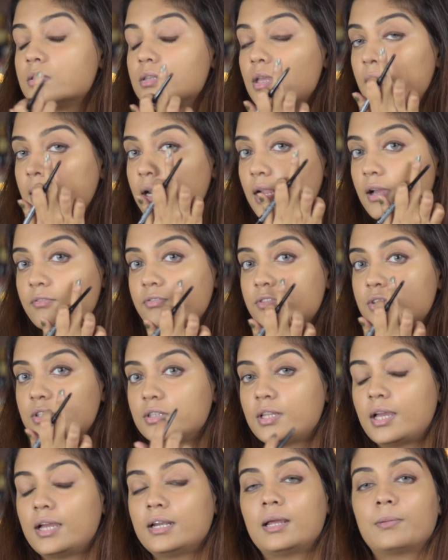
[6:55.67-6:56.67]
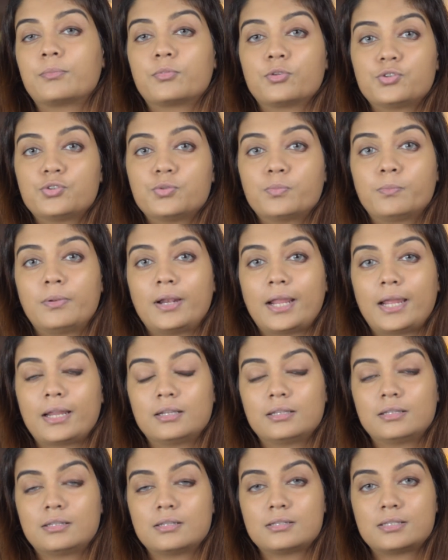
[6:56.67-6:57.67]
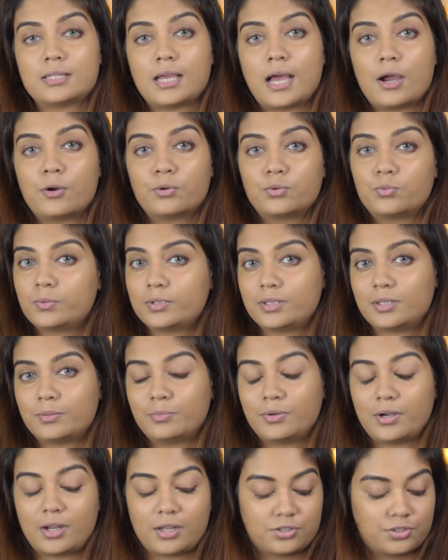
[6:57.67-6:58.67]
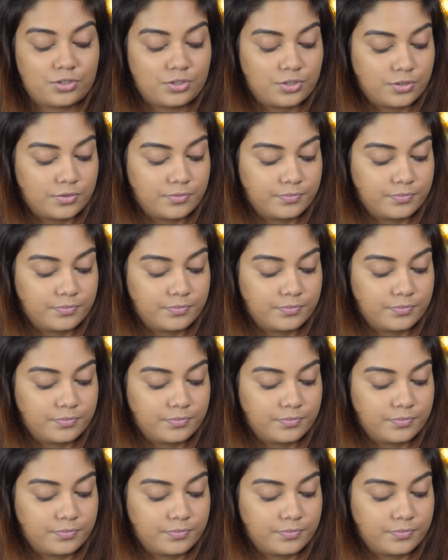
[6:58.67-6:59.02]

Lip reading: And after that I'm going to blend this out with a brush.